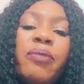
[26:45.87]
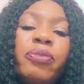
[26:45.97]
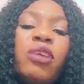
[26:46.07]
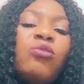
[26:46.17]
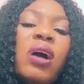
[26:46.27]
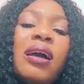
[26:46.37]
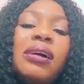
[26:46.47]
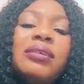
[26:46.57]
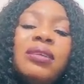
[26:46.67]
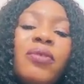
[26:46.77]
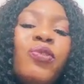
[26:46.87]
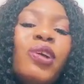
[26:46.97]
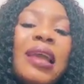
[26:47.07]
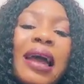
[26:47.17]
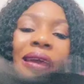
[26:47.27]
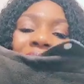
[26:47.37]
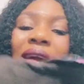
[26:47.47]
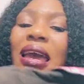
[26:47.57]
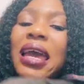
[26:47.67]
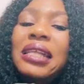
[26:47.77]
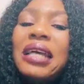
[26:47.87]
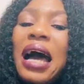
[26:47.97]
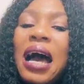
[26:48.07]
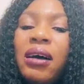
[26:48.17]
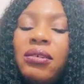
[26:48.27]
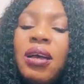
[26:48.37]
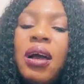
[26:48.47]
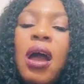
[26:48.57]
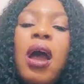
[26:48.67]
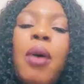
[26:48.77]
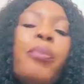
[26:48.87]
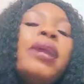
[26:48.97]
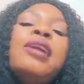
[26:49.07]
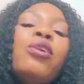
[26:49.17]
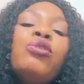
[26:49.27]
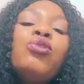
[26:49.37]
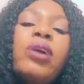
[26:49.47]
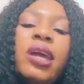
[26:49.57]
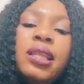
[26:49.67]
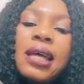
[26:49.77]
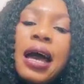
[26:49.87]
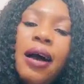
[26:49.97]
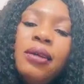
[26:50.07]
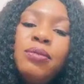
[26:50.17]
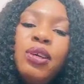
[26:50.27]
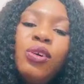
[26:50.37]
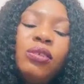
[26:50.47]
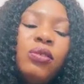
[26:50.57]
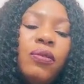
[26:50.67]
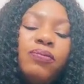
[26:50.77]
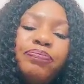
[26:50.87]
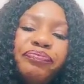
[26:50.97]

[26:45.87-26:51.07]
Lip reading: This one can stay for like 8 hours, but I don't do 8 hours because of,